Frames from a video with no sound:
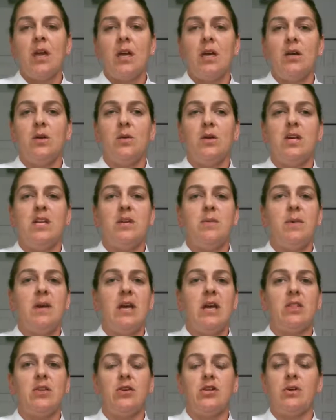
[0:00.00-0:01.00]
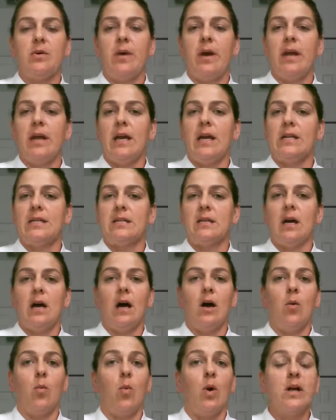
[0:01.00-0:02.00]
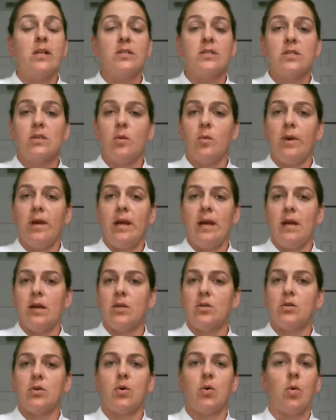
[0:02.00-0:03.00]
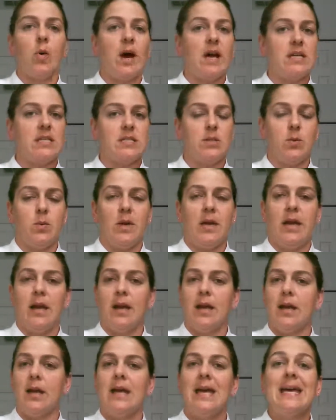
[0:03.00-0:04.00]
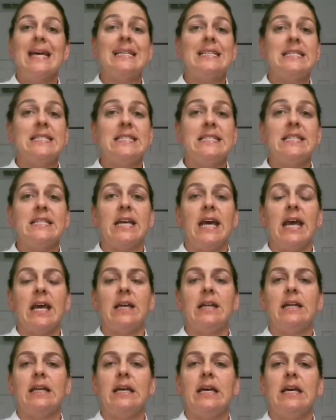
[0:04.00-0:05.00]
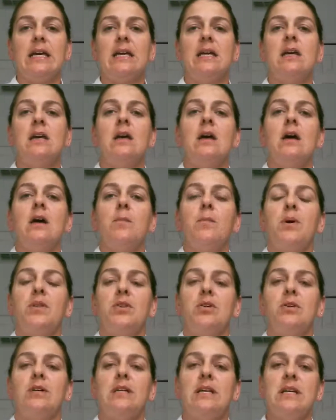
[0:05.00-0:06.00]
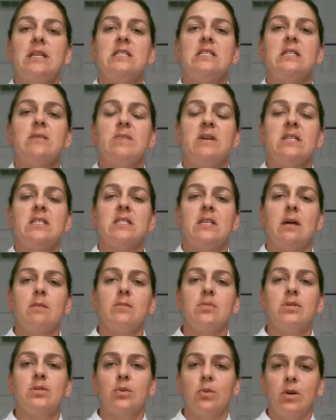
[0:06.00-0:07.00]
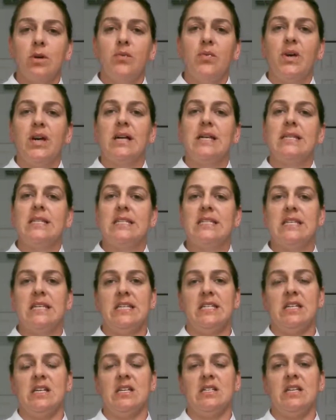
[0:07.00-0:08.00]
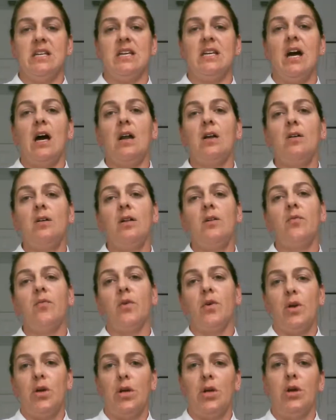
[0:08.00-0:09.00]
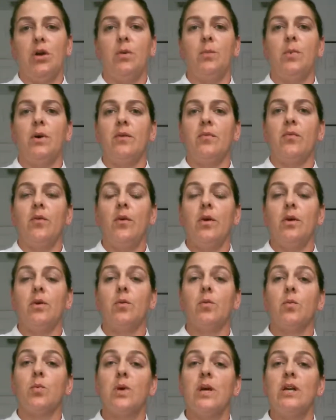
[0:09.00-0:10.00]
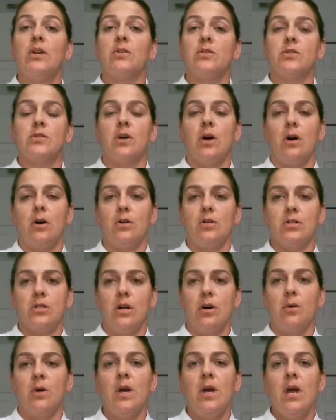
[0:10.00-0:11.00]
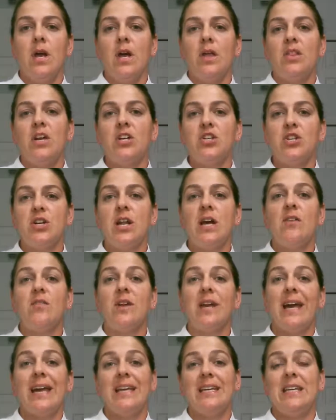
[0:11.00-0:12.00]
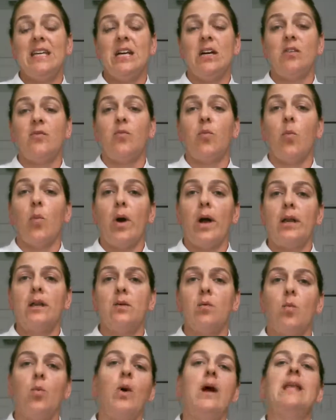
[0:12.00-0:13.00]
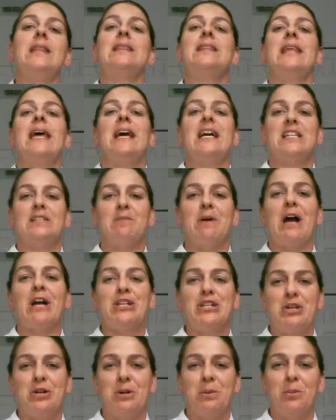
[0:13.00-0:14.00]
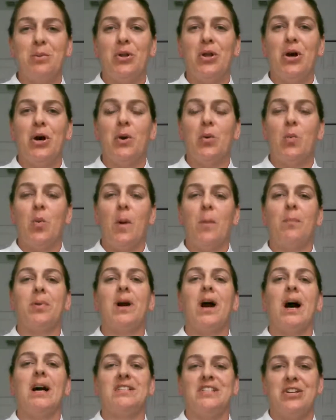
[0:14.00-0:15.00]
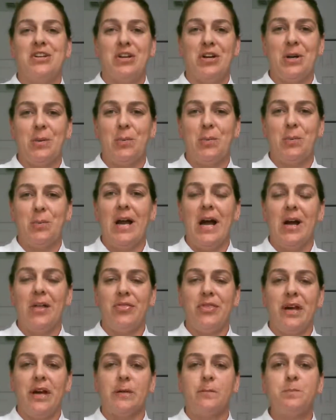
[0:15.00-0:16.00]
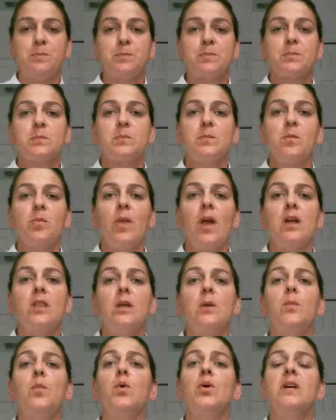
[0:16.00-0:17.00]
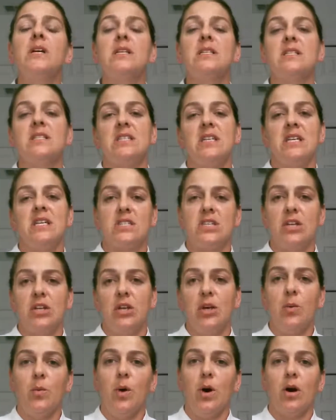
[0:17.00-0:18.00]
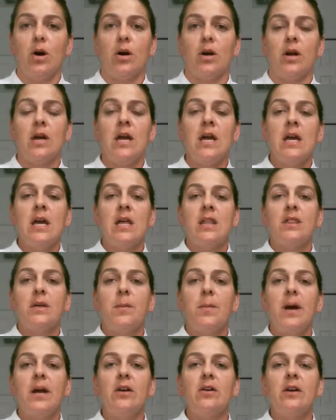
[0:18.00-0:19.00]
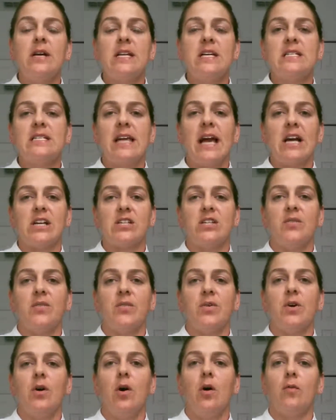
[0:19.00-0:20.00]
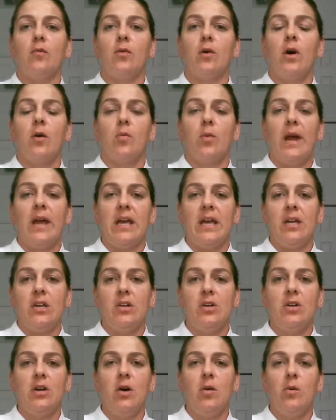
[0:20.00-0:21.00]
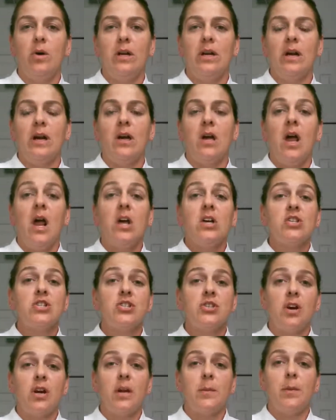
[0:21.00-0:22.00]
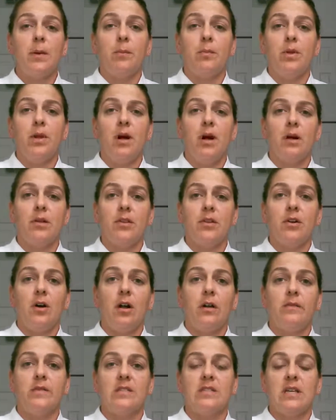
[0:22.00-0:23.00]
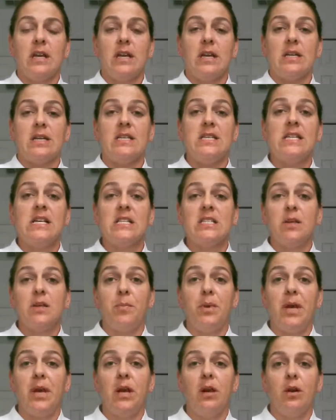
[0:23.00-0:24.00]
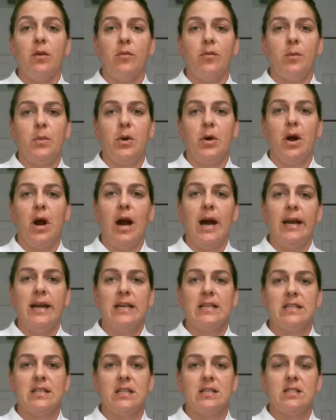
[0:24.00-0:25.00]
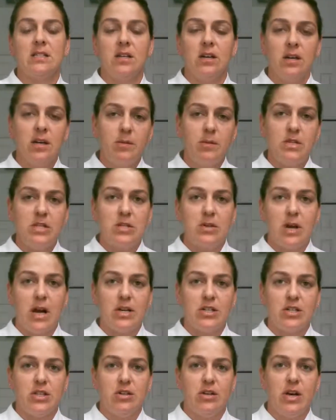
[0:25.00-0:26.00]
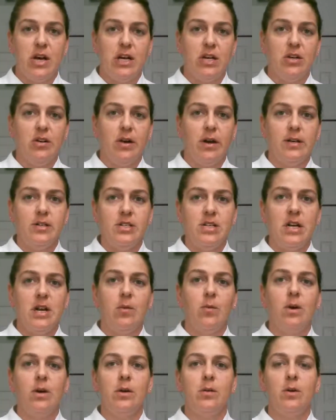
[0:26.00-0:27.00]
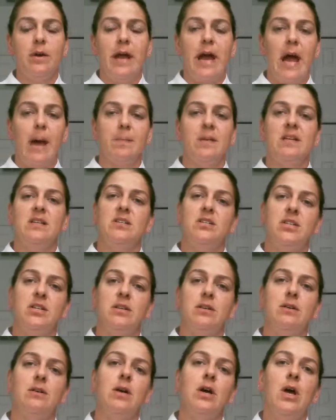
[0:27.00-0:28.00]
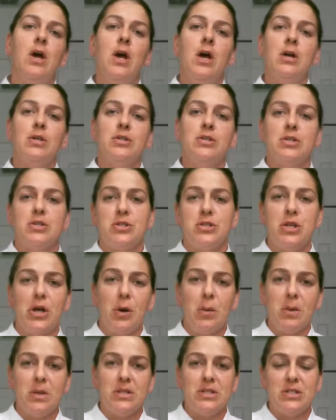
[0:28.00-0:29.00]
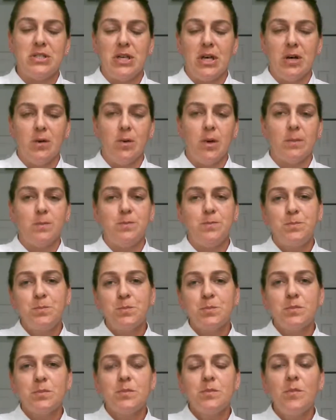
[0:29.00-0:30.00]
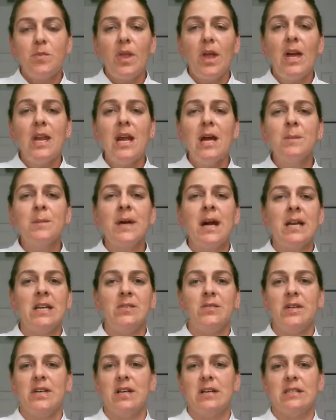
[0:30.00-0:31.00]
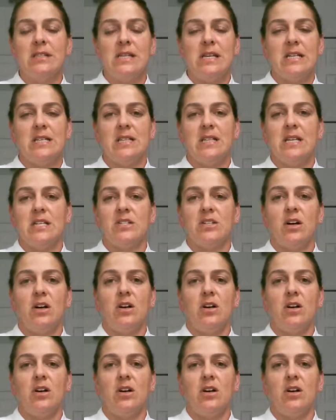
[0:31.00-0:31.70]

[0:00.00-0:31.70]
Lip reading: You need to be either doing it once a week, twice a week, daily, but there needs to be some sort of consistency, not only for you, but for your readers also. They should have an idea of when they expect you to blog, what content you're going to put out there. And the more consistent you are, the better it is actually for your overall ranking. You don't want to start up a blog then all of a sudden disappear from your audience, because they're going to be scratching their head going, gee, I wonder what happened to so-and-so. And I'm kind of guilty of this